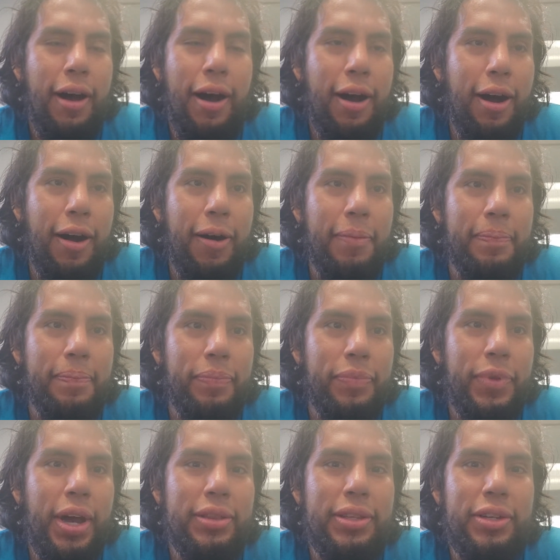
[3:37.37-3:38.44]
um,
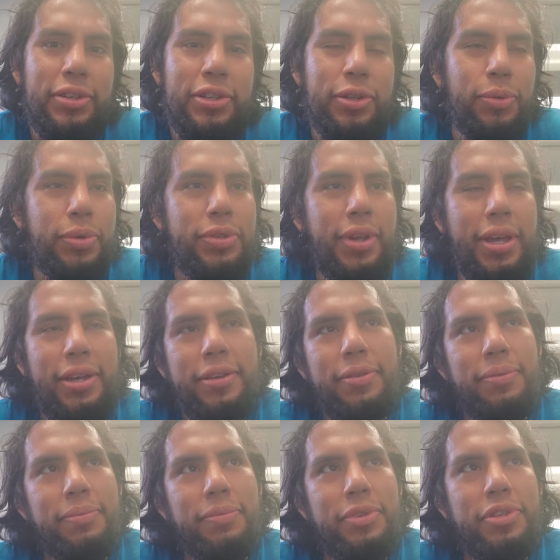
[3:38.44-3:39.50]
not that she was like
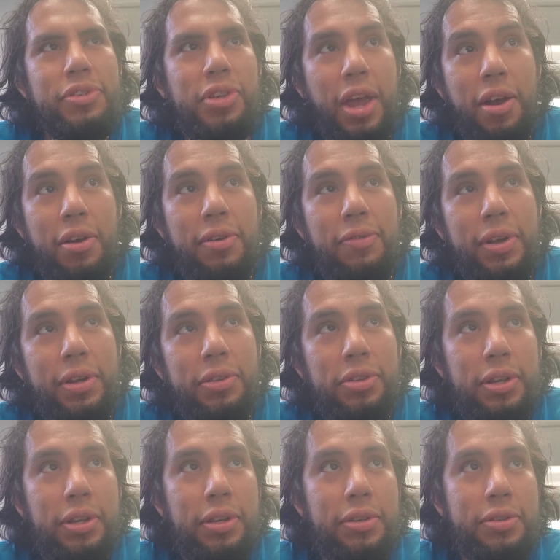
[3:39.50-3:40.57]
scared of
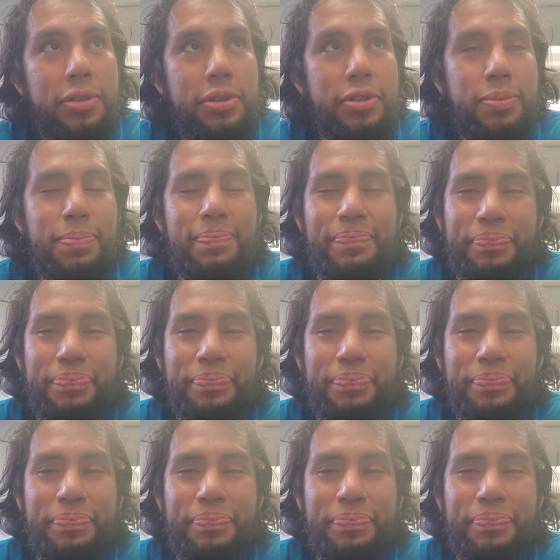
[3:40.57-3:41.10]
anything because she's